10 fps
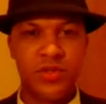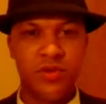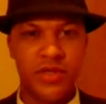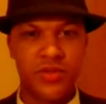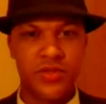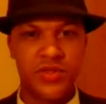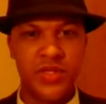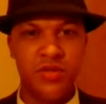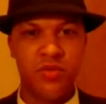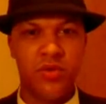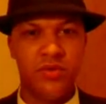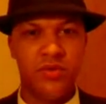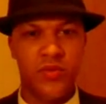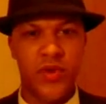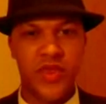Which means the only way to do a
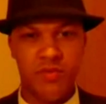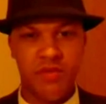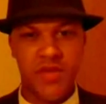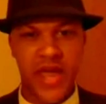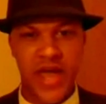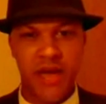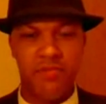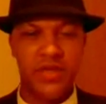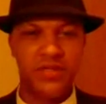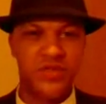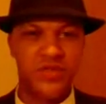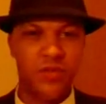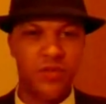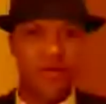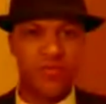sequel in a way that'll make me happy is
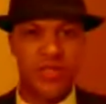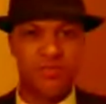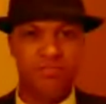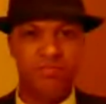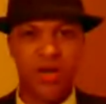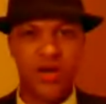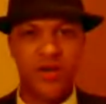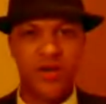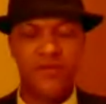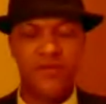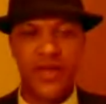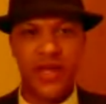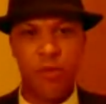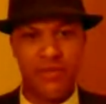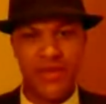if someone else plays Barf,
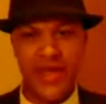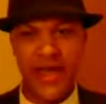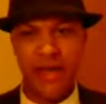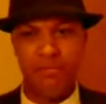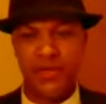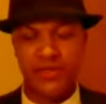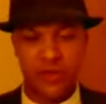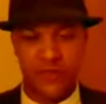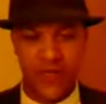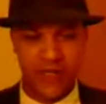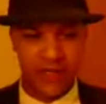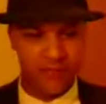and that won't make me happy, so